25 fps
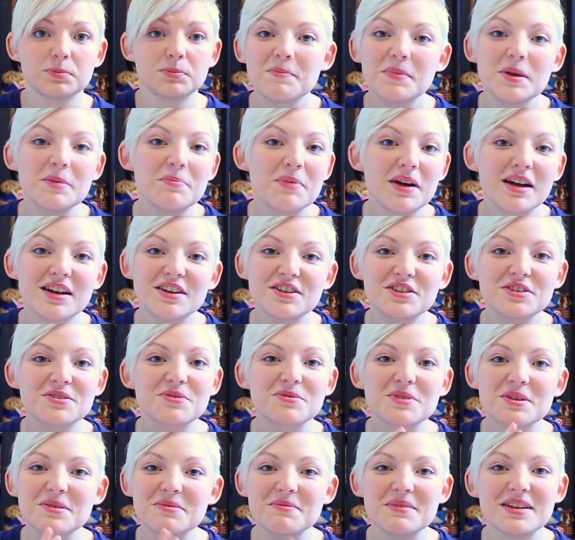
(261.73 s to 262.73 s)
Be patient
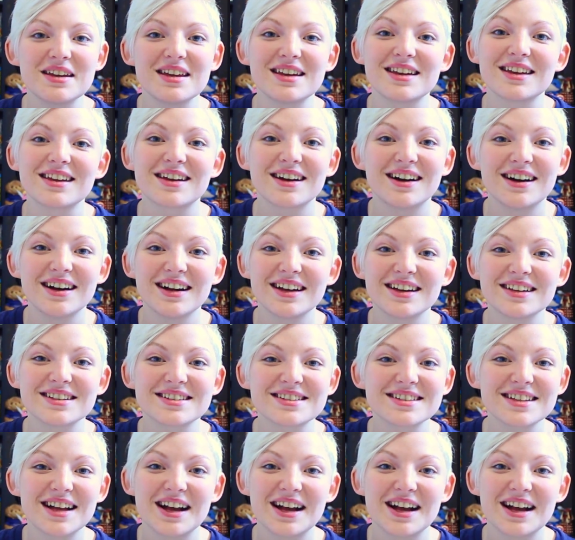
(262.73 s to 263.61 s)
with me, guys.